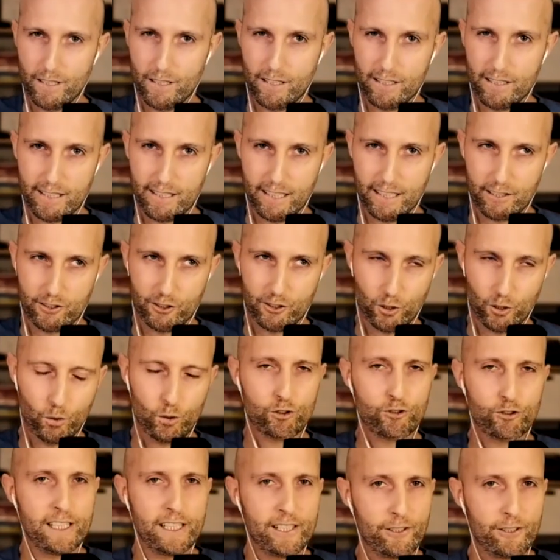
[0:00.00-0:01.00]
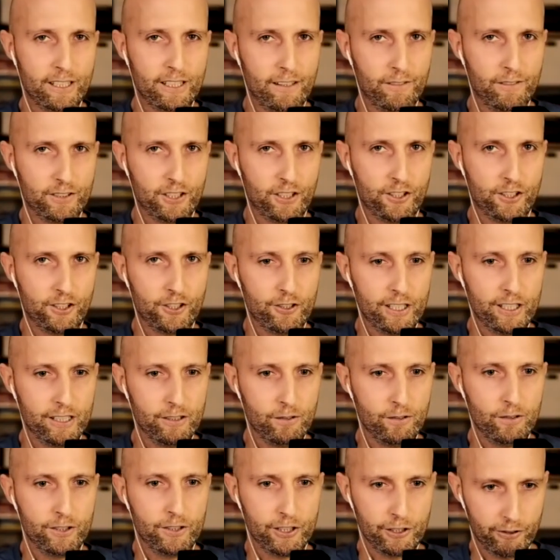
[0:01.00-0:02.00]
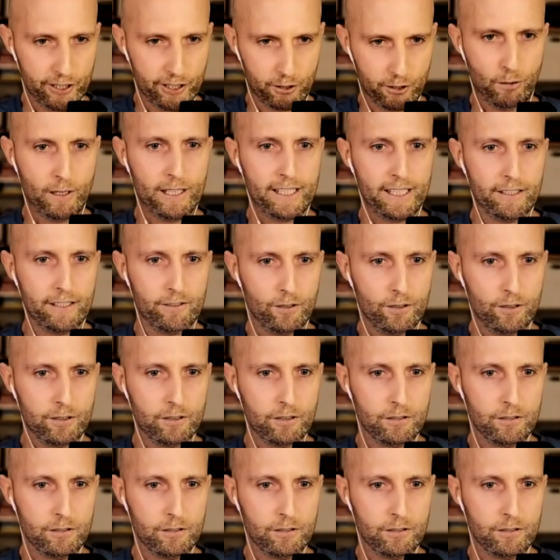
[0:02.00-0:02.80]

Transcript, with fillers: it's like don't treat yourself as a 30 year old, you're a 20 year old.